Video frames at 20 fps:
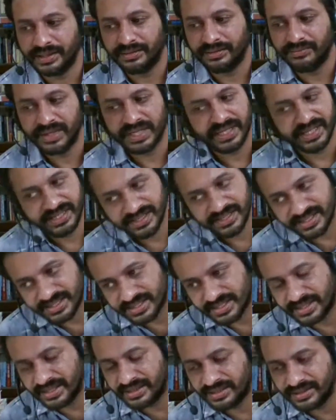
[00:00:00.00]
what
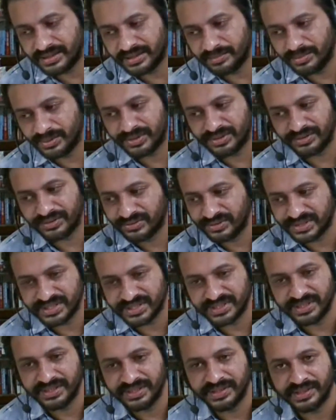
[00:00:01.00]
existed in Port of
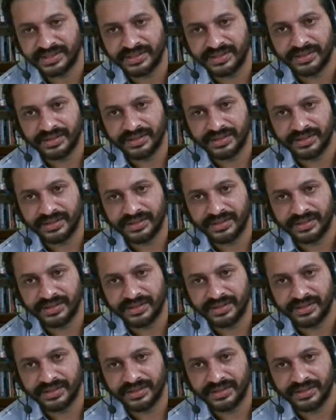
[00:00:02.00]
Cochin